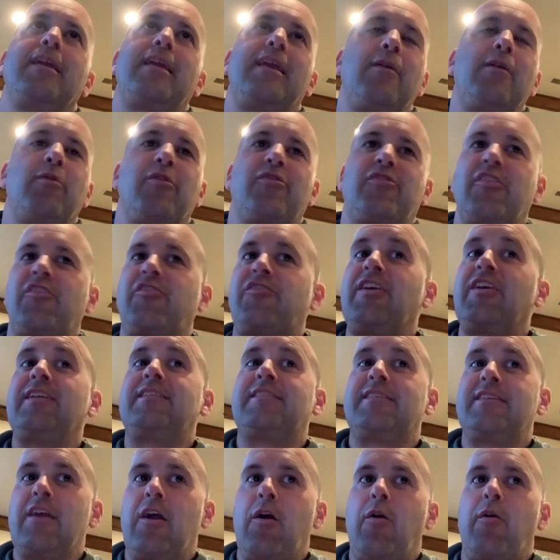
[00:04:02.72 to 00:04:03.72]
he was the
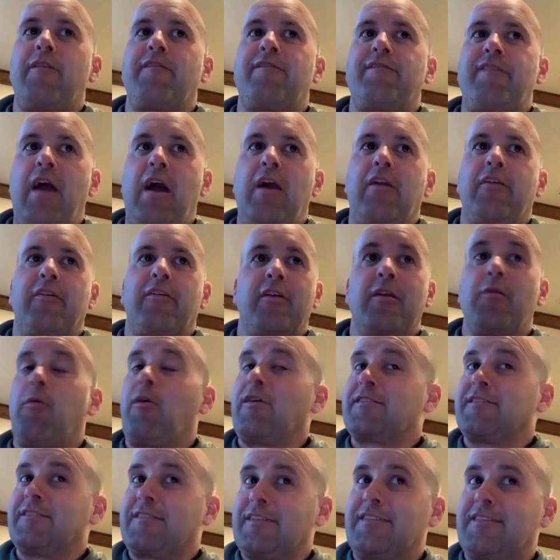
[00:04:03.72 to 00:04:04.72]
CTO and founder. He
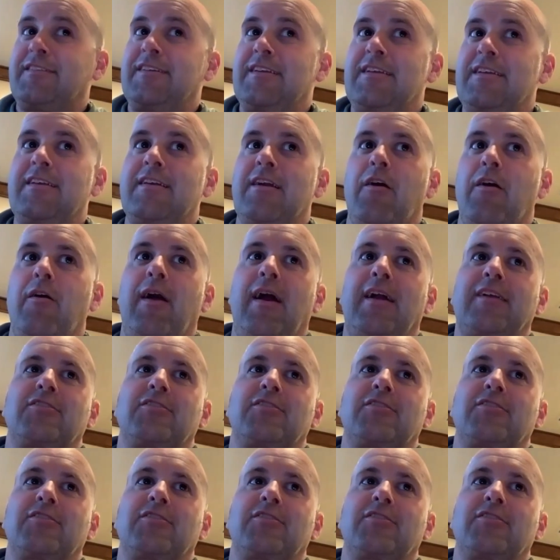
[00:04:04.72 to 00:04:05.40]
wasn't the CEO,